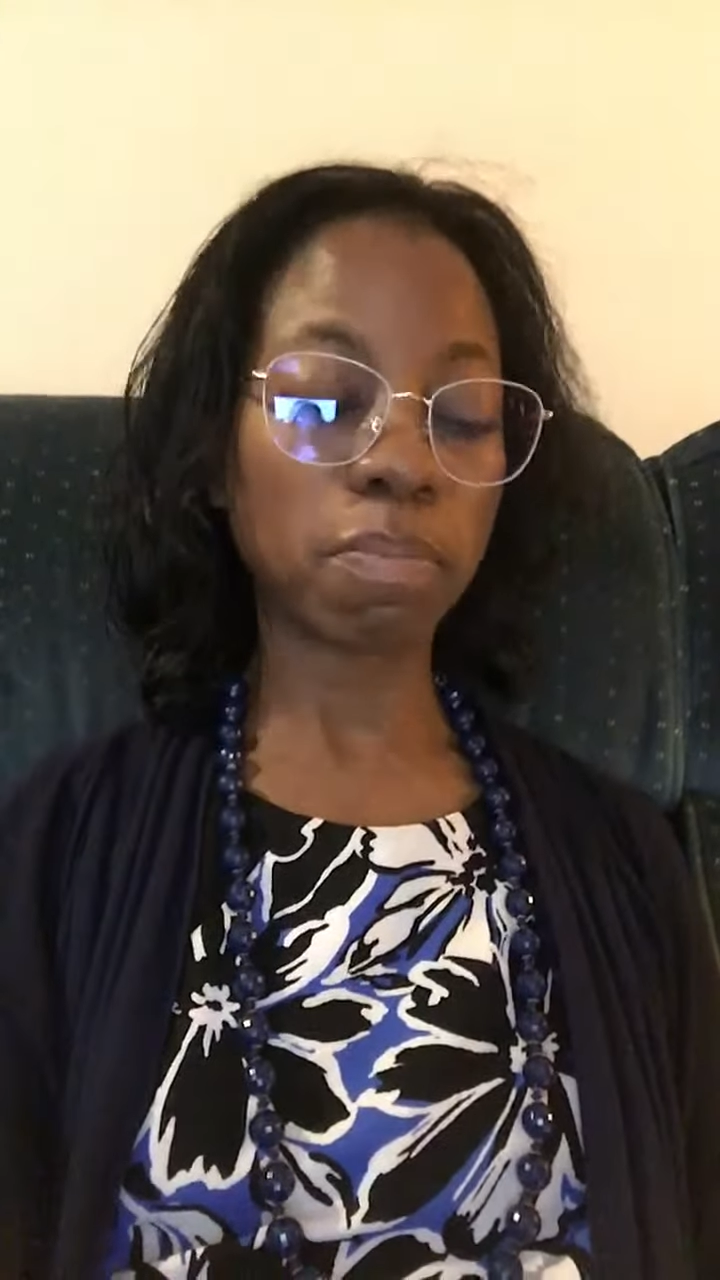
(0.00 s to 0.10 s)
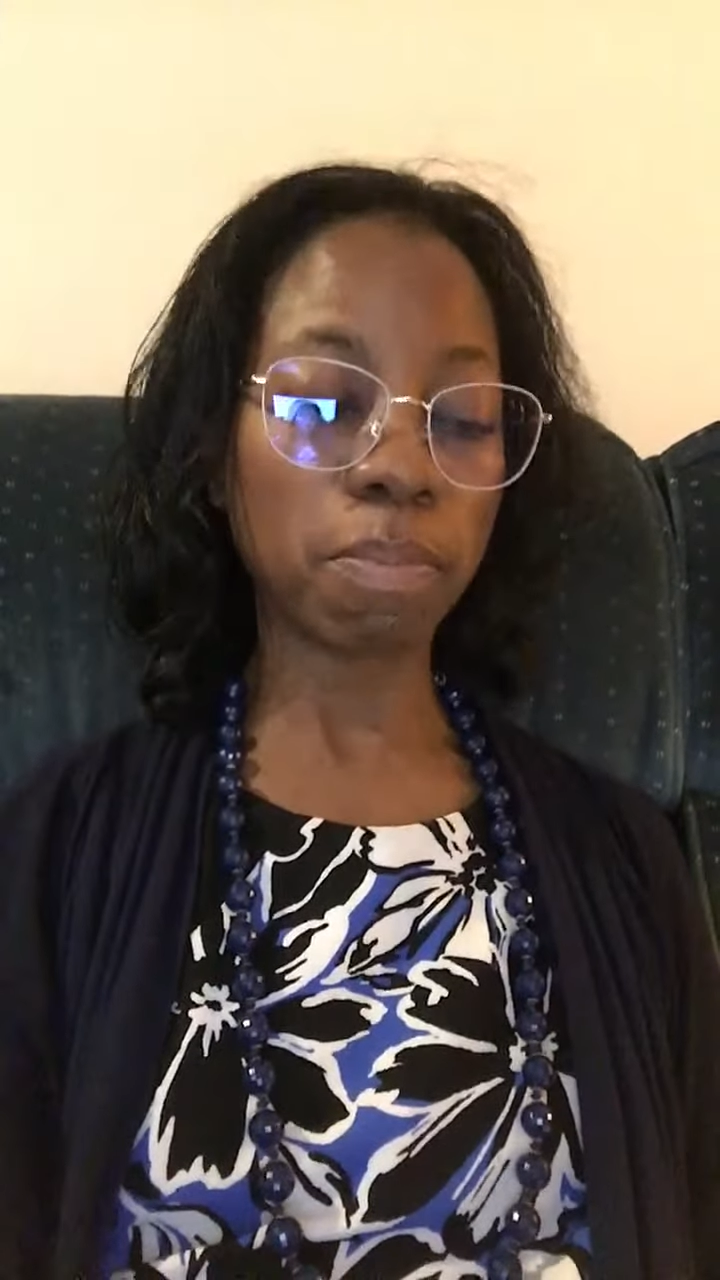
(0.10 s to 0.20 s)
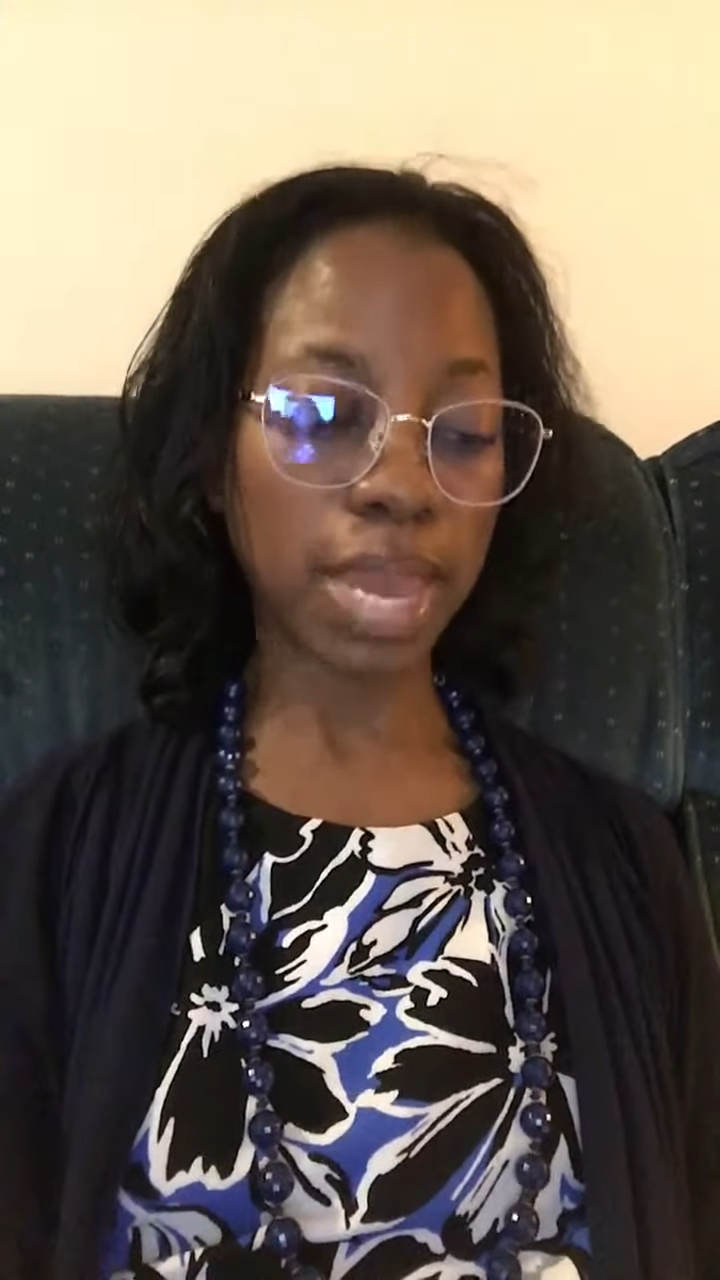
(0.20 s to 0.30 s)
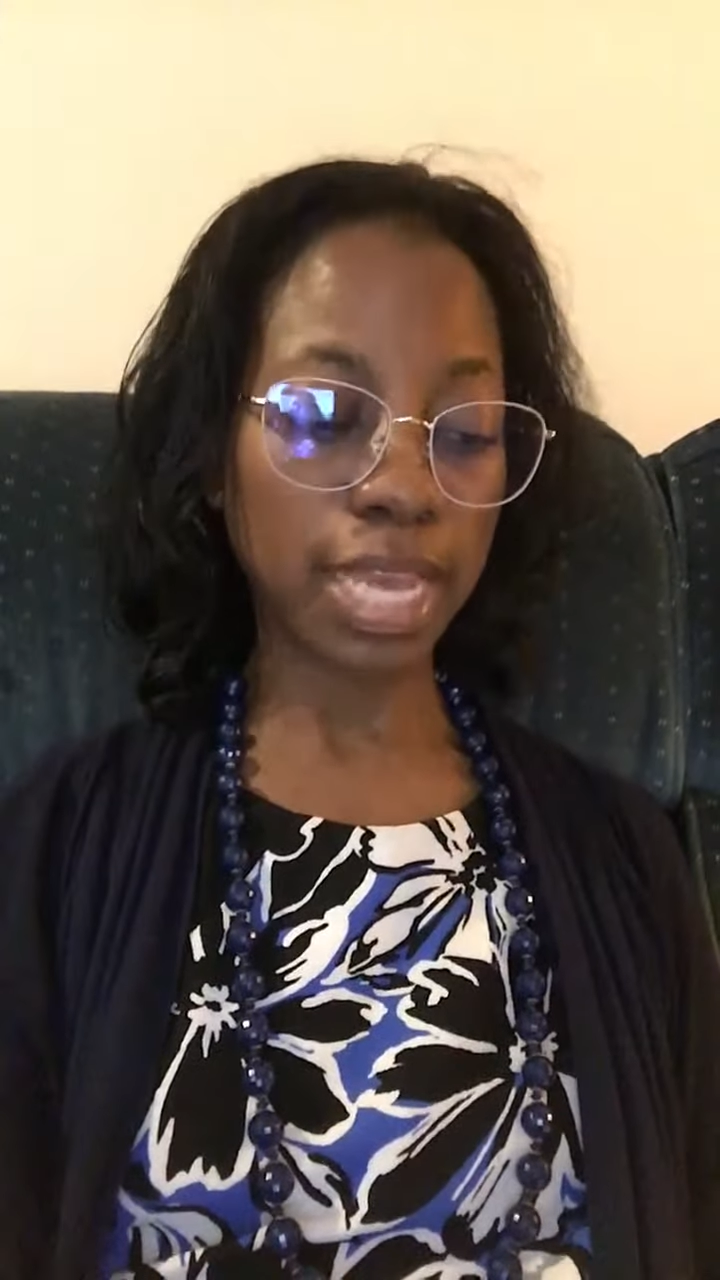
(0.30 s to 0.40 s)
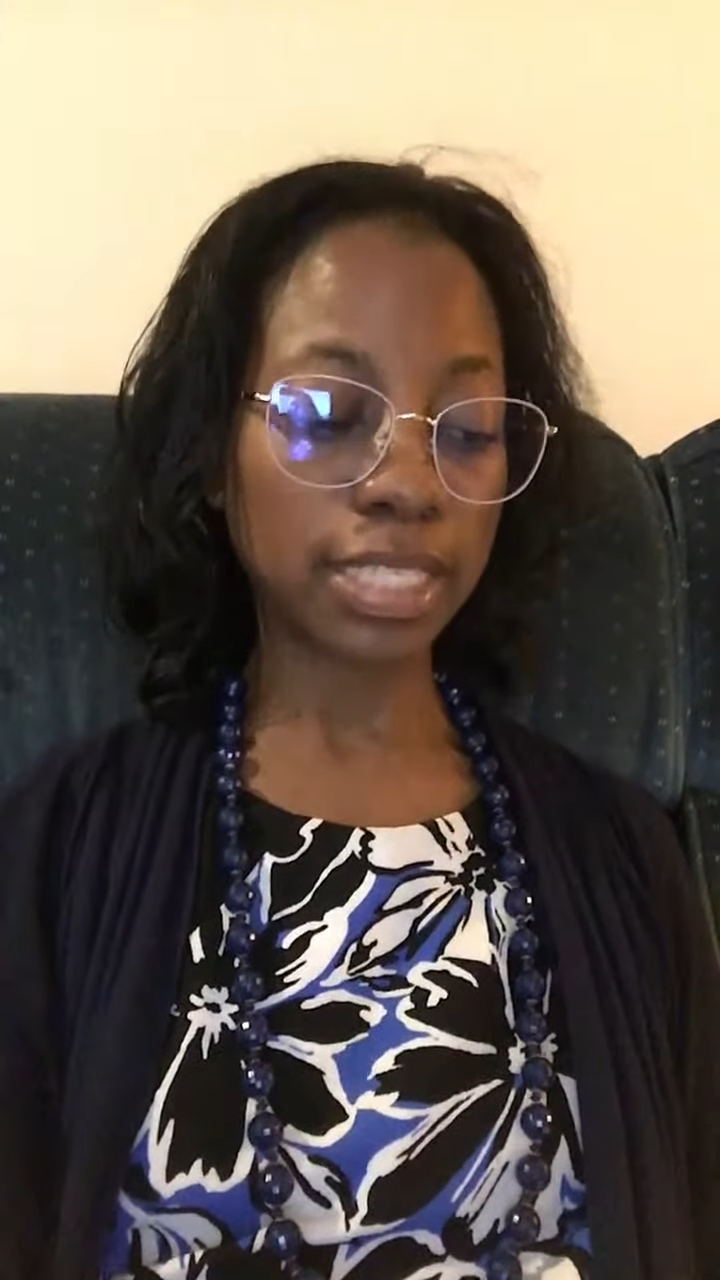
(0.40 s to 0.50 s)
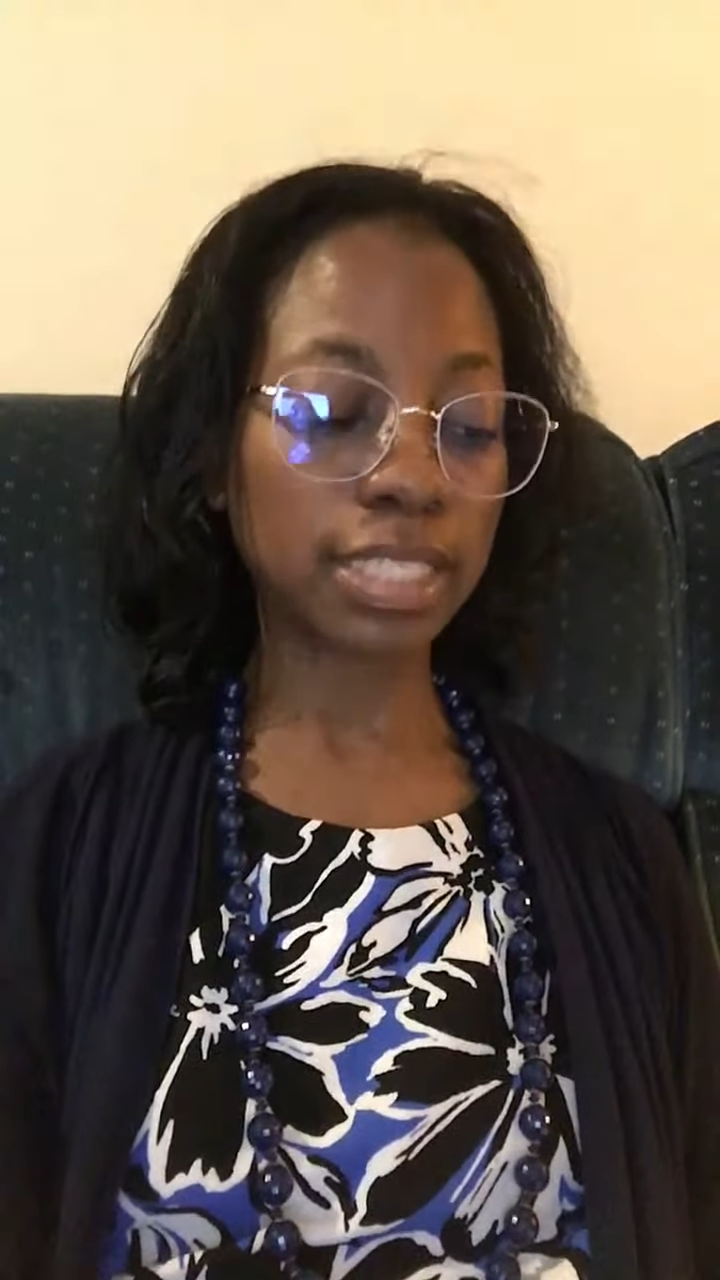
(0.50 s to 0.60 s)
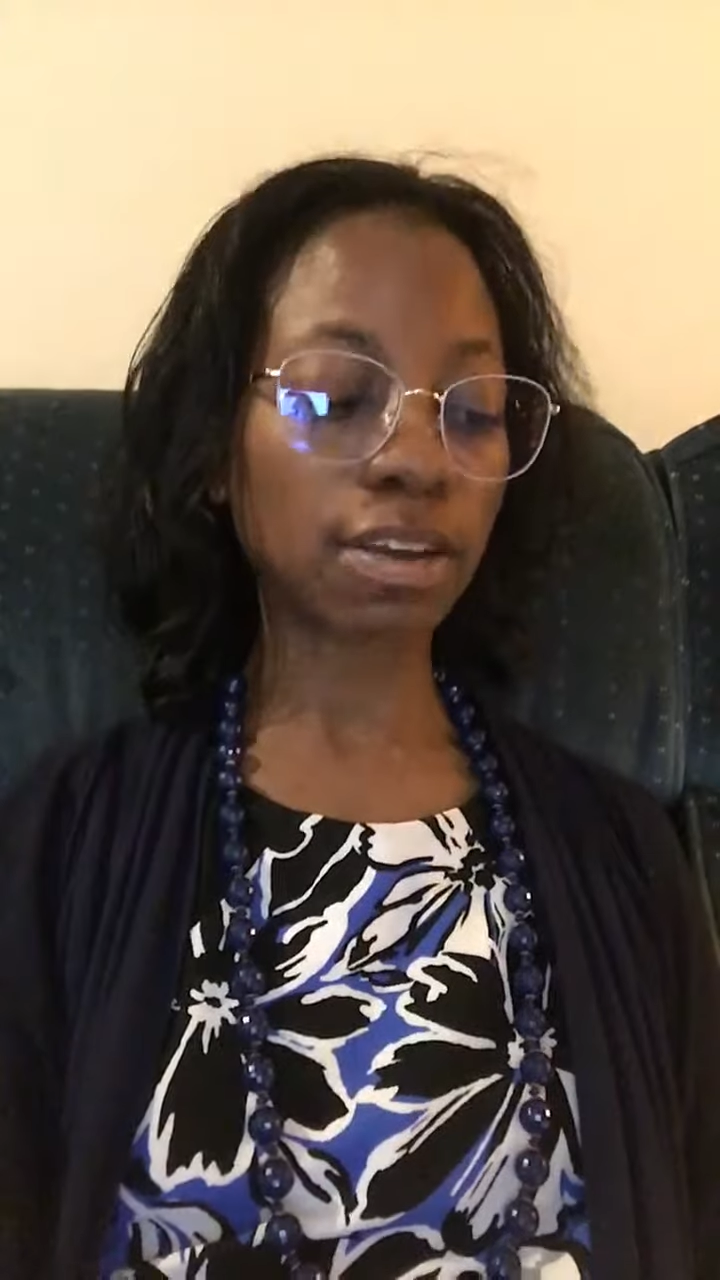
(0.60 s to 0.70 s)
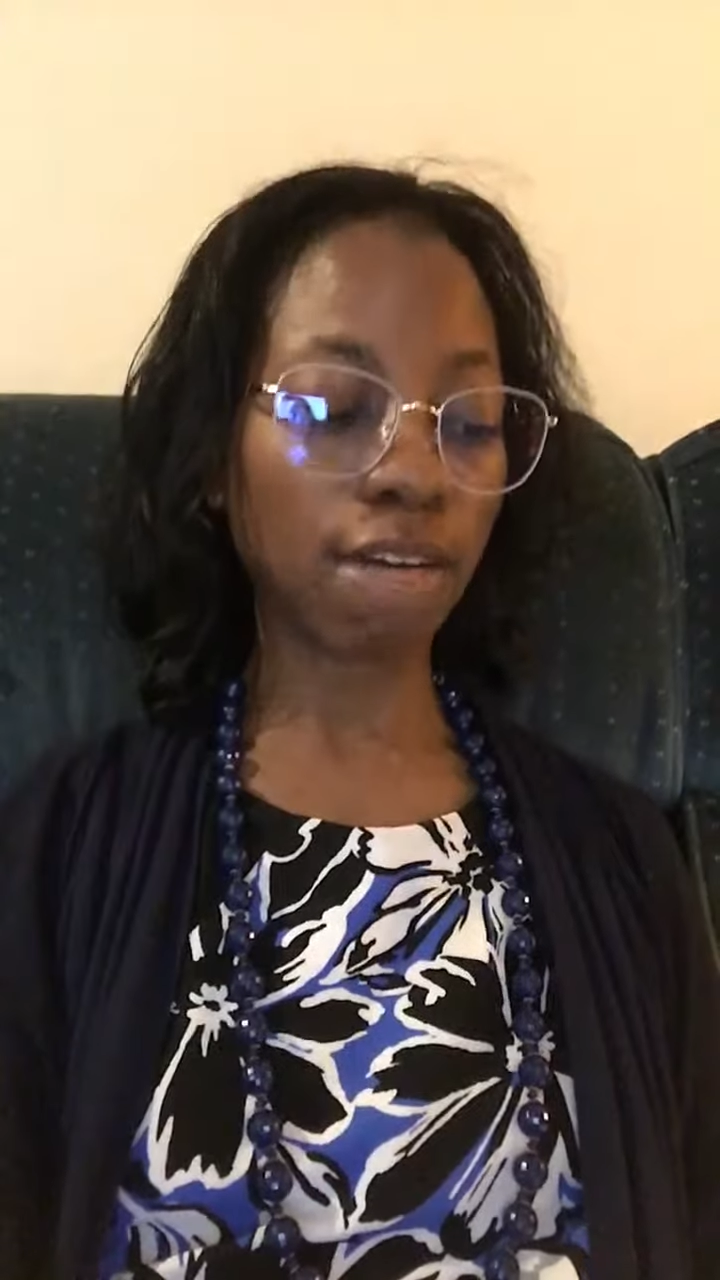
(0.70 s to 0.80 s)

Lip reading: based